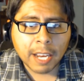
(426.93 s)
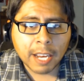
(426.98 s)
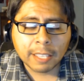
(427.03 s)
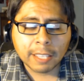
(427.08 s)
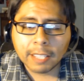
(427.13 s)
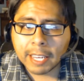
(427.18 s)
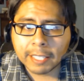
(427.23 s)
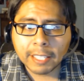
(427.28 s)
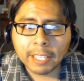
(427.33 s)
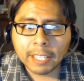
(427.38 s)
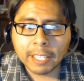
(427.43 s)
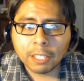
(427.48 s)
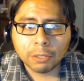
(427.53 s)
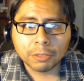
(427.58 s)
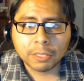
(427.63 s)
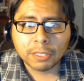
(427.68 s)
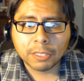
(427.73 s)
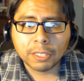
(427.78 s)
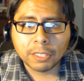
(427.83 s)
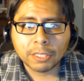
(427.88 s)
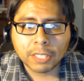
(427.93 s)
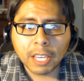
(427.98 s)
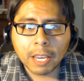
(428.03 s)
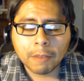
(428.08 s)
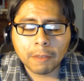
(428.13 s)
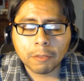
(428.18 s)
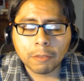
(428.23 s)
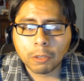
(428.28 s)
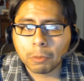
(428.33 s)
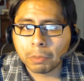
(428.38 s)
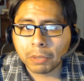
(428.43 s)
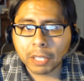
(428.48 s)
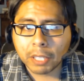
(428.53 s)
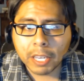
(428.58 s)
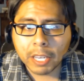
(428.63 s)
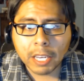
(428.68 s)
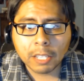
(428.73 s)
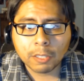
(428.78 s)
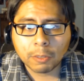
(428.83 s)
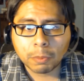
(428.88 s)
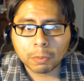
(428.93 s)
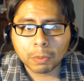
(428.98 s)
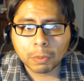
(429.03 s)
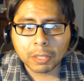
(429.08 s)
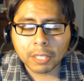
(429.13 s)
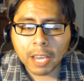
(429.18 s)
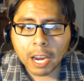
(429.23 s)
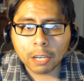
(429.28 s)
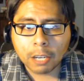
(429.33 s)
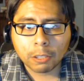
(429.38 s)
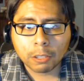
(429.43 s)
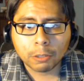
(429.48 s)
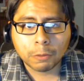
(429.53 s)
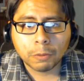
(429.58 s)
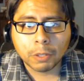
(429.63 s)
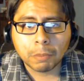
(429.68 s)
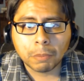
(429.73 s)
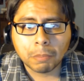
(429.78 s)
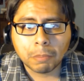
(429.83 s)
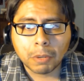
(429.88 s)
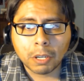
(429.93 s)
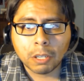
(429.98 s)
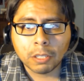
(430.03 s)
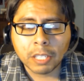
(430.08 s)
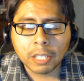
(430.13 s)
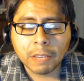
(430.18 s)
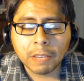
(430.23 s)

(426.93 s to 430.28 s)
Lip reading: I like the Eagles in this game. They're playing spectacular football.